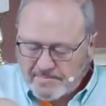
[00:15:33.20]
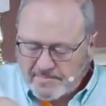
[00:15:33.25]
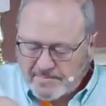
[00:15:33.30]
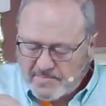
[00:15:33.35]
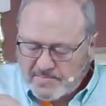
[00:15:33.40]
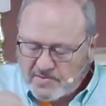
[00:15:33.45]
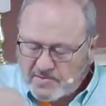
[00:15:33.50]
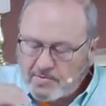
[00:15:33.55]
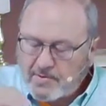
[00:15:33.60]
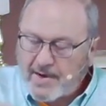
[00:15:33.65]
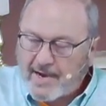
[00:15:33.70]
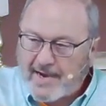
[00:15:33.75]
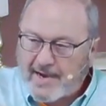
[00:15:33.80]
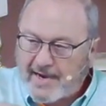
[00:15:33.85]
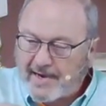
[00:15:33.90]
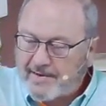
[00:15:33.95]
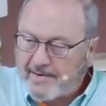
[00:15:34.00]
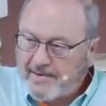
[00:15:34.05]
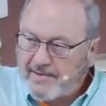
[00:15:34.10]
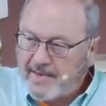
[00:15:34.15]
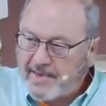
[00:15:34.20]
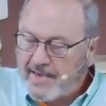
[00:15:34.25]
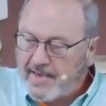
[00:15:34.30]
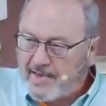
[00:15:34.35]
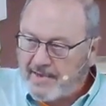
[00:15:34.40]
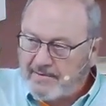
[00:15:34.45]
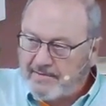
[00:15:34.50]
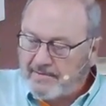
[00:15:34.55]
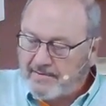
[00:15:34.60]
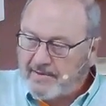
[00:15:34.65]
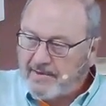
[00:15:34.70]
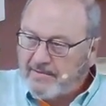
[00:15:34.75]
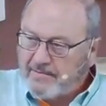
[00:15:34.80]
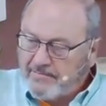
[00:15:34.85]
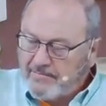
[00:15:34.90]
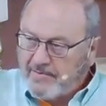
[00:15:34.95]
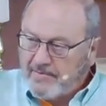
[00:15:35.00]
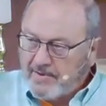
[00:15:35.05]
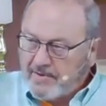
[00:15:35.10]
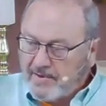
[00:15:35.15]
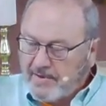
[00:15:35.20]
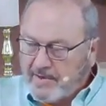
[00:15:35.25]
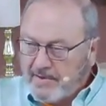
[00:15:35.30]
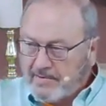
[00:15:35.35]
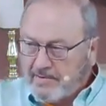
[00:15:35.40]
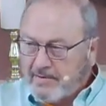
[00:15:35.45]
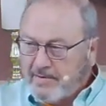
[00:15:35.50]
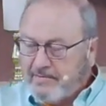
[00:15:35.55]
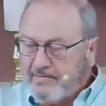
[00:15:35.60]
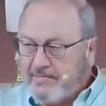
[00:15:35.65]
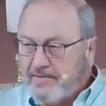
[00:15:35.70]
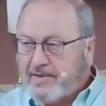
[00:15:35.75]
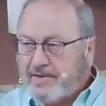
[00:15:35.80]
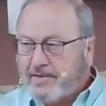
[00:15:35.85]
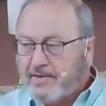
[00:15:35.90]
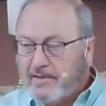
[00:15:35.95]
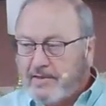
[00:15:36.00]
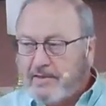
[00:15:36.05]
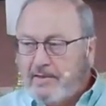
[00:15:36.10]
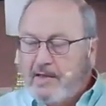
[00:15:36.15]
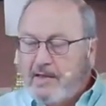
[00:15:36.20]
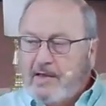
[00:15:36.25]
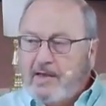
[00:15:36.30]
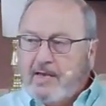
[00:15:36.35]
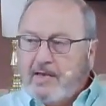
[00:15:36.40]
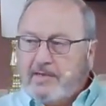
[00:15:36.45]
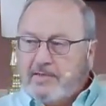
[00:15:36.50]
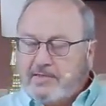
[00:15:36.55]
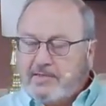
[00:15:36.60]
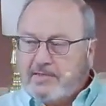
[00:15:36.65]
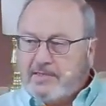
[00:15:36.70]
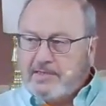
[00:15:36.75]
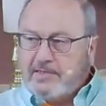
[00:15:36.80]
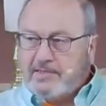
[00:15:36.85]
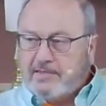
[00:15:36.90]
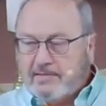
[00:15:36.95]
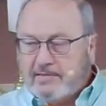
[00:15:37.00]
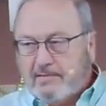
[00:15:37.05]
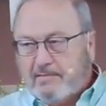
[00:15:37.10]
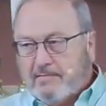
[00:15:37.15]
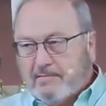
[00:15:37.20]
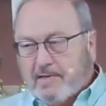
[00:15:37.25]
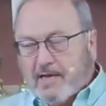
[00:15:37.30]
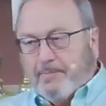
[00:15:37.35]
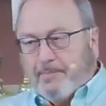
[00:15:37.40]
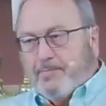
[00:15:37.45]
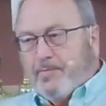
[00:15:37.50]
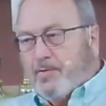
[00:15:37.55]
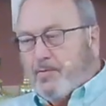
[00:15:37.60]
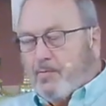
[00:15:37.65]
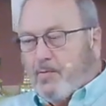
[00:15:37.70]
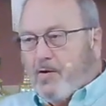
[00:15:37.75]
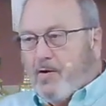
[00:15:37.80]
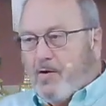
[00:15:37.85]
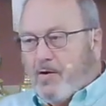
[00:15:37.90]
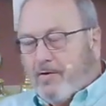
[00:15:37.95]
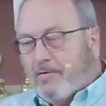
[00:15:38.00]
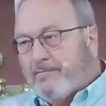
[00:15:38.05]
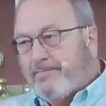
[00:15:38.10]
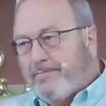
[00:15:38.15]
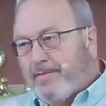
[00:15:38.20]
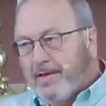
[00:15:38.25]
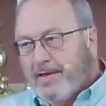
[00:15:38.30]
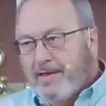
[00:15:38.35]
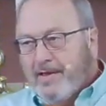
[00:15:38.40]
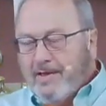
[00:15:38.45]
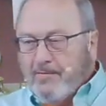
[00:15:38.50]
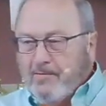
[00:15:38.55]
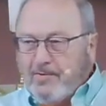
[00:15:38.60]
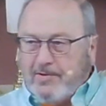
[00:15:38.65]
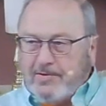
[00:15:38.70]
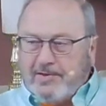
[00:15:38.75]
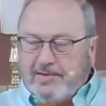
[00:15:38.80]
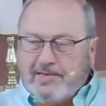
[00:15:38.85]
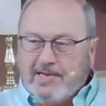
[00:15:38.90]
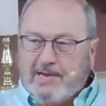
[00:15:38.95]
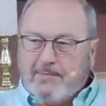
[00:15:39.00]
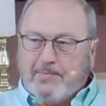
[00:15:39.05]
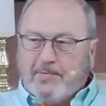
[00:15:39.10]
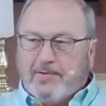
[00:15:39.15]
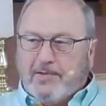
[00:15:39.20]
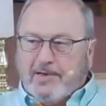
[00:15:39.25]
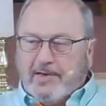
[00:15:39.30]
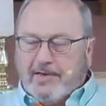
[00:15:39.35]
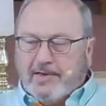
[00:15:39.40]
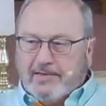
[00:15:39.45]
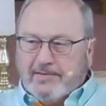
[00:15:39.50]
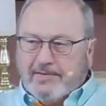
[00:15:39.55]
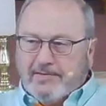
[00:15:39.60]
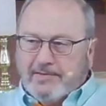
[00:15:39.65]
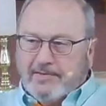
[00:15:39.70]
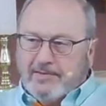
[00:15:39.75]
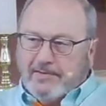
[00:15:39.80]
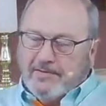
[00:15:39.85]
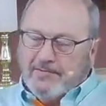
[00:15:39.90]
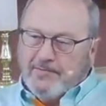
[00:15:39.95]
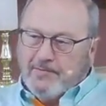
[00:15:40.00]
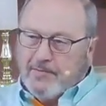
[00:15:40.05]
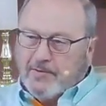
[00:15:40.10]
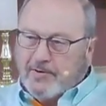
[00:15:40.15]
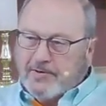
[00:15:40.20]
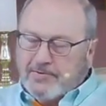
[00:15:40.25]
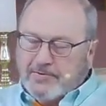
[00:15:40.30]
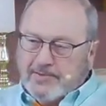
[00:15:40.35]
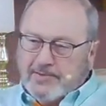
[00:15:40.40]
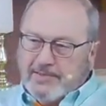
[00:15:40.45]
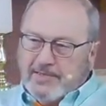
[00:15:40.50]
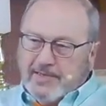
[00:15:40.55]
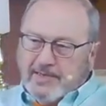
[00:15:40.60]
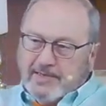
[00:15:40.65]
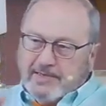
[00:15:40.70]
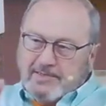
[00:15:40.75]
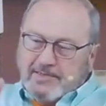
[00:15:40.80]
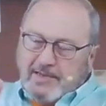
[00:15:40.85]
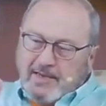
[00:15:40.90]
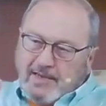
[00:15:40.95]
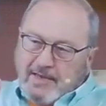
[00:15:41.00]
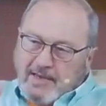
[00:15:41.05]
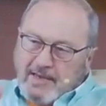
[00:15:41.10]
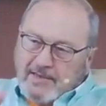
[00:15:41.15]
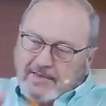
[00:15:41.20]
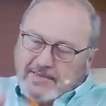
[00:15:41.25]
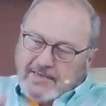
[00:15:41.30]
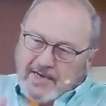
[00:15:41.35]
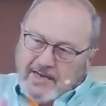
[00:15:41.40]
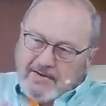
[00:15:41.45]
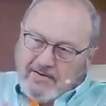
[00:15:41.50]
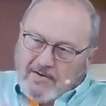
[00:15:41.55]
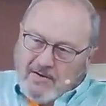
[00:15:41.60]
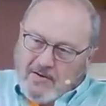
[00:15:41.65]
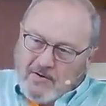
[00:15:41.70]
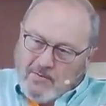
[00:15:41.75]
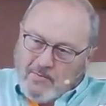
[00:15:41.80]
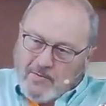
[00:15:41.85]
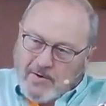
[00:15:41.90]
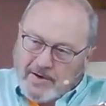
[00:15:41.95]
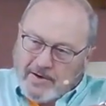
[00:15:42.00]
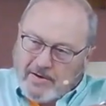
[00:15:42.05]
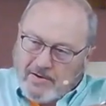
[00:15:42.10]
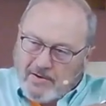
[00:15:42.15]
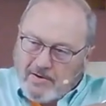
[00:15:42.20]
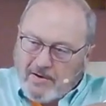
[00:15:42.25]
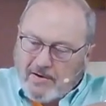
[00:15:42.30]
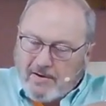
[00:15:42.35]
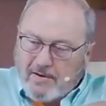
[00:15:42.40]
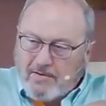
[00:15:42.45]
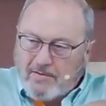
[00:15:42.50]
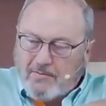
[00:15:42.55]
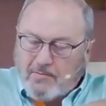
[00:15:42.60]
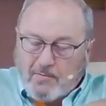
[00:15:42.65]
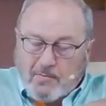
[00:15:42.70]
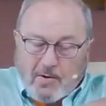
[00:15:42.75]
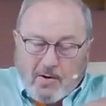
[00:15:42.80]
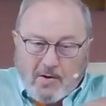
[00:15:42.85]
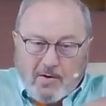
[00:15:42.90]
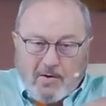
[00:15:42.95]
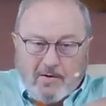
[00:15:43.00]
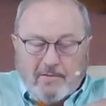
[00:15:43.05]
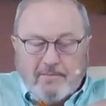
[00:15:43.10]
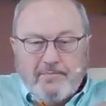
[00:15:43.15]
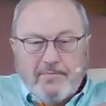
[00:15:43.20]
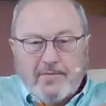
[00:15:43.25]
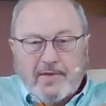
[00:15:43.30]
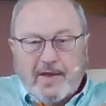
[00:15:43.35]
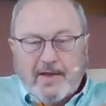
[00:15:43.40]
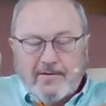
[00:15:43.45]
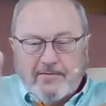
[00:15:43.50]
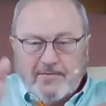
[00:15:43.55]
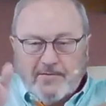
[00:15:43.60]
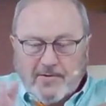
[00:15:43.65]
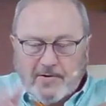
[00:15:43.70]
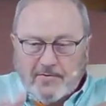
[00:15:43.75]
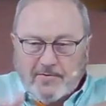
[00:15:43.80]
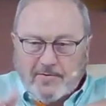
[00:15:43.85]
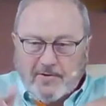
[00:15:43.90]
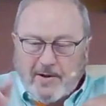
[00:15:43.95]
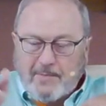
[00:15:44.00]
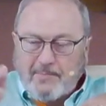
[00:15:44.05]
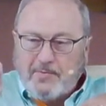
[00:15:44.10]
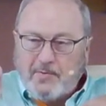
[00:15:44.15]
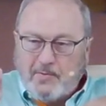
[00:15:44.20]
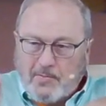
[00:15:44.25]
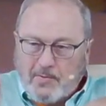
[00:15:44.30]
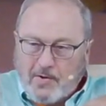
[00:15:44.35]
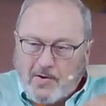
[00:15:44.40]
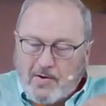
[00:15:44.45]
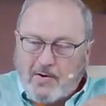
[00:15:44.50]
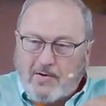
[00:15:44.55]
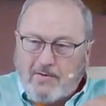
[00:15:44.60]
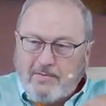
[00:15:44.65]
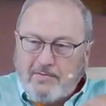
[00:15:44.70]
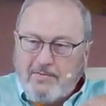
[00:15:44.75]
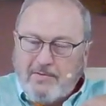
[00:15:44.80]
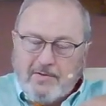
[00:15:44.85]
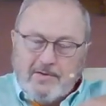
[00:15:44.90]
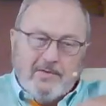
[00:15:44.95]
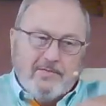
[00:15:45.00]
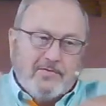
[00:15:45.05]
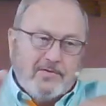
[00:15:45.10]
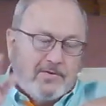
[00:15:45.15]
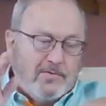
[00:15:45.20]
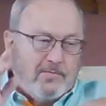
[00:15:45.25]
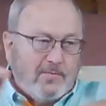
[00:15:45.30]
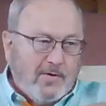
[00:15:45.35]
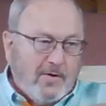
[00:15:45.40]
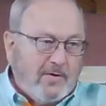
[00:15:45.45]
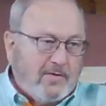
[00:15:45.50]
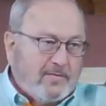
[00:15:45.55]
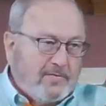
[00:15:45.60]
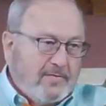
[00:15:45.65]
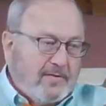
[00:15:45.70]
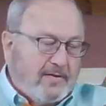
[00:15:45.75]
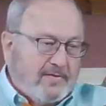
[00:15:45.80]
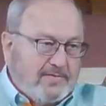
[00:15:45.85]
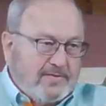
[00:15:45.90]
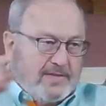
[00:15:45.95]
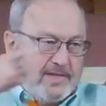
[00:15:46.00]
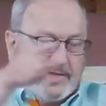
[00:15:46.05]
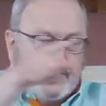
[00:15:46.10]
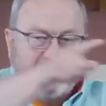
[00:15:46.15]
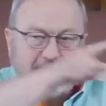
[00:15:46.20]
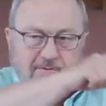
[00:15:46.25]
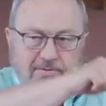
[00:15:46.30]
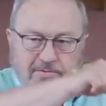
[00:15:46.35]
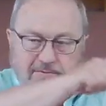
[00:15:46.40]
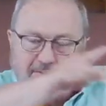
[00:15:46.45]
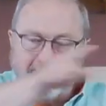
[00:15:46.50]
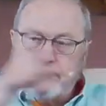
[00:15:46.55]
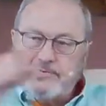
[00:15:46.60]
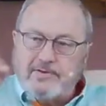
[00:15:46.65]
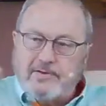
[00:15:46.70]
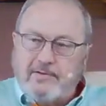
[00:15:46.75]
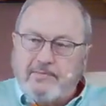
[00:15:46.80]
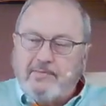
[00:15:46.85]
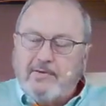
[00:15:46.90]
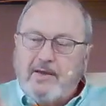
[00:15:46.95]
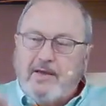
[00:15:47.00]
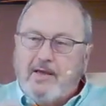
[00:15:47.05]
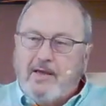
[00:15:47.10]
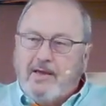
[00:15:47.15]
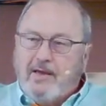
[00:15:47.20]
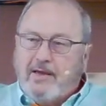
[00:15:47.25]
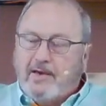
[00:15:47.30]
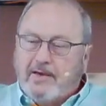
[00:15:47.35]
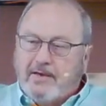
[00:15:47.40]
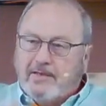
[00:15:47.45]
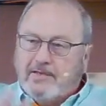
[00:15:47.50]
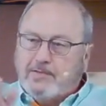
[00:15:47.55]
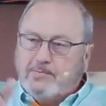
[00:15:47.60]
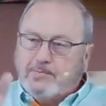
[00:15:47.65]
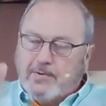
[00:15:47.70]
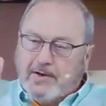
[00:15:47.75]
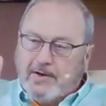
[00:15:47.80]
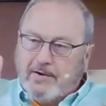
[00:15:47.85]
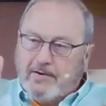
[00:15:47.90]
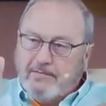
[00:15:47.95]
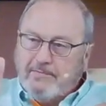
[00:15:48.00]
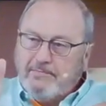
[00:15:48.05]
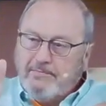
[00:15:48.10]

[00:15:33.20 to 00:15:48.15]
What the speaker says: tried and convicted is just up the wall where the temple is, the fortress is. It's kind of all one wall, and further up the wall, for the wall of city of Jerusalem, is where